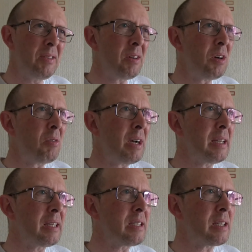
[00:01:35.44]
They're all
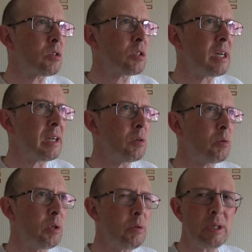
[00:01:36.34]
right, these national cycle
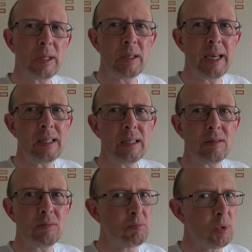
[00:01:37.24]
routes, and
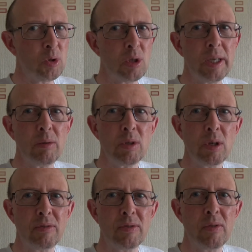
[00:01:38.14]
yes, mostly it was
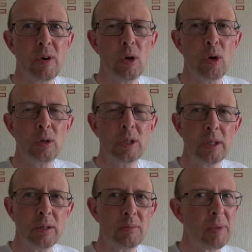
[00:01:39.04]
off road
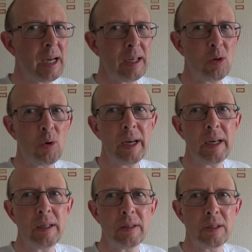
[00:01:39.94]
and by
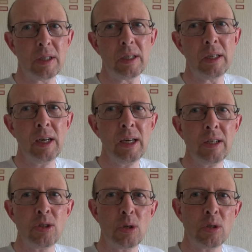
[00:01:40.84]
quiet
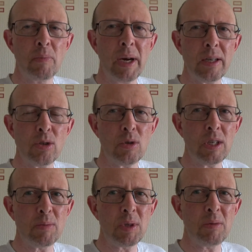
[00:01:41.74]
sort of back
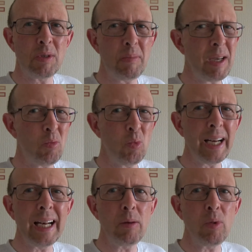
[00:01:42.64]
streets, but it was a bit
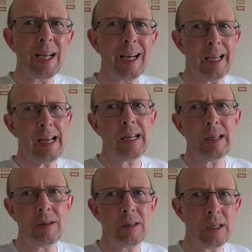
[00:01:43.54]
wiggly wiggly,
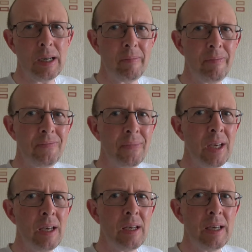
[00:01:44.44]
and
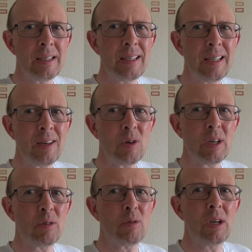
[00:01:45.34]
it did take
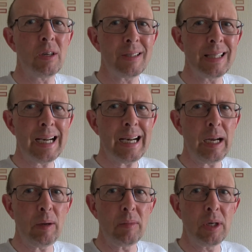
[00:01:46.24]
rather a long
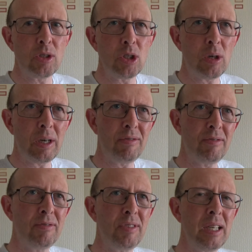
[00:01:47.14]
time. So I
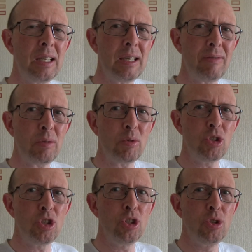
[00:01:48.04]
think if I
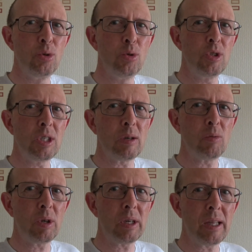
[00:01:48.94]
was
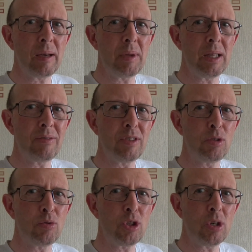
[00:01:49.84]
using one of them in the
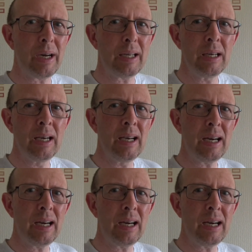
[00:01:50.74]
future, I'd